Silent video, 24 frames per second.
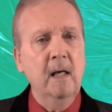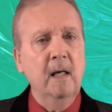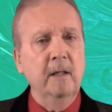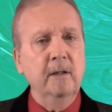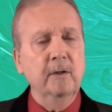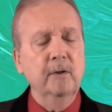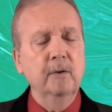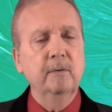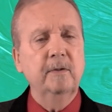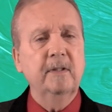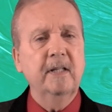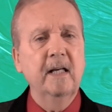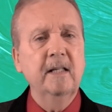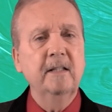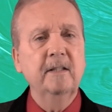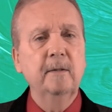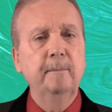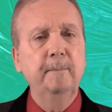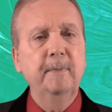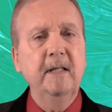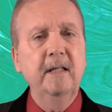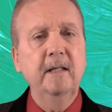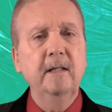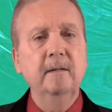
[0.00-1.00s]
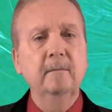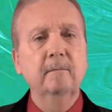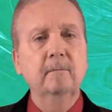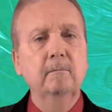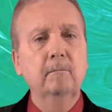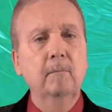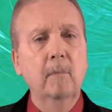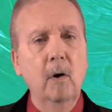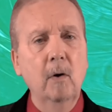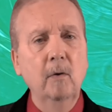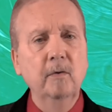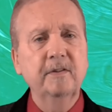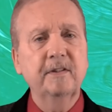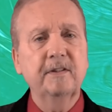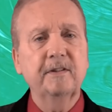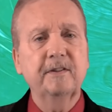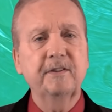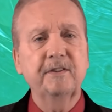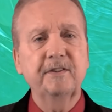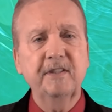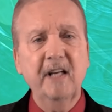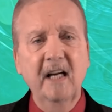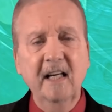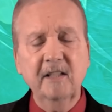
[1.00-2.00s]
You tend to be most
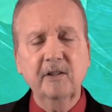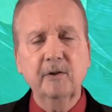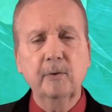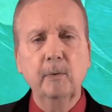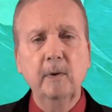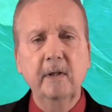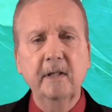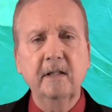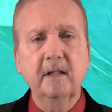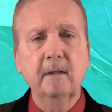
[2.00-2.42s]
sexually